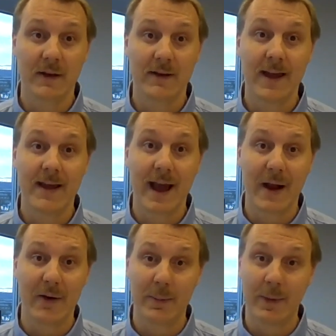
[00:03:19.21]
take
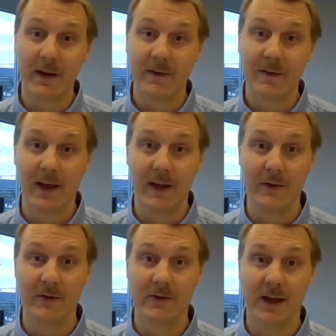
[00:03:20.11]
arithmetic
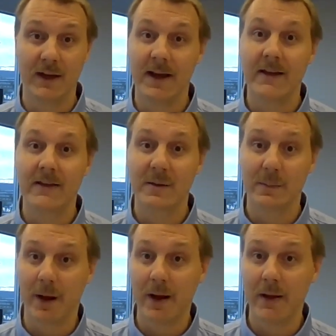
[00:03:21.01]
values and gates
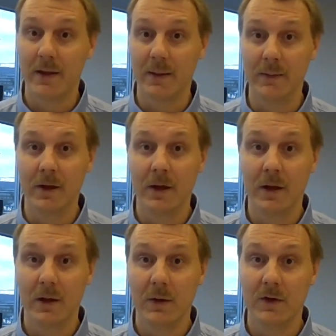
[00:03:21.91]
combine them
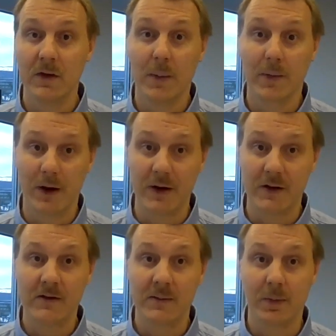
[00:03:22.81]
using
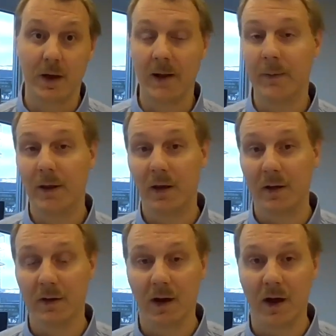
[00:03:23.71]
operations supplied by the
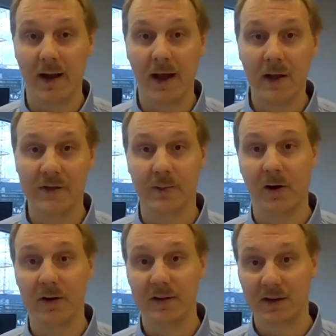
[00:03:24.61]
underlying
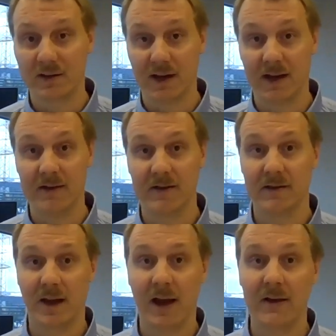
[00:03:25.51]
algebra, such as
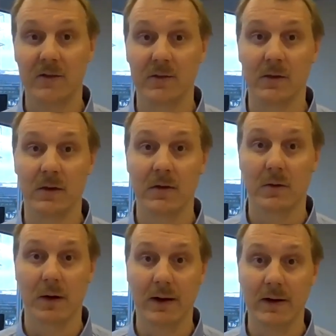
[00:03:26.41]
XOR
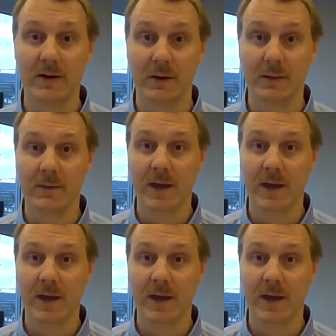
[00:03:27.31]
or addition.